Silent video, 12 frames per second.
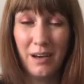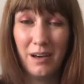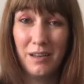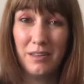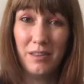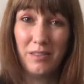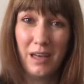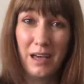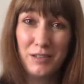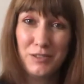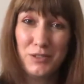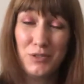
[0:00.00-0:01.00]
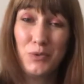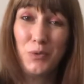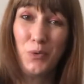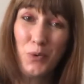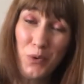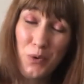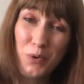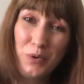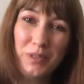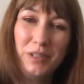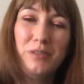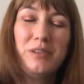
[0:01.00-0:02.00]
Either that,
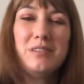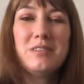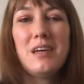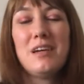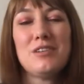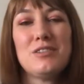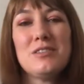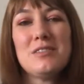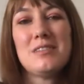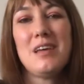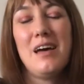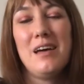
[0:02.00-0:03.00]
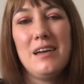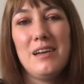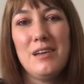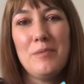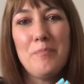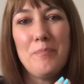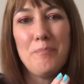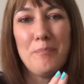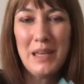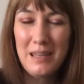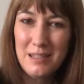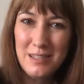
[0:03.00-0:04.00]
or you can take just a
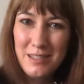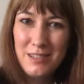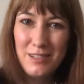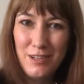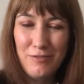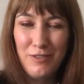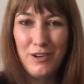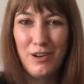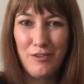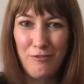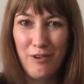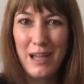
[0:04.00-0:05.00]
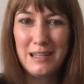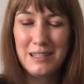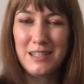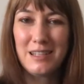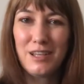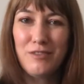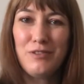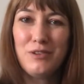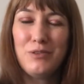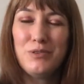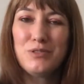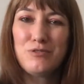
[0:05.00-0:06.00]
piece of a phrase that they've
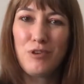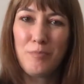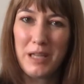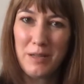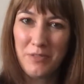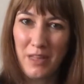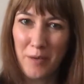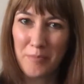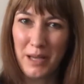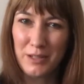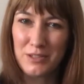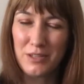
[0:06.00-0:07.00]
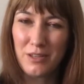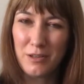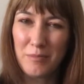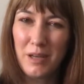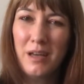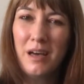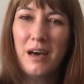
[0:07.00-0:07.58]
used, repeat that back to them,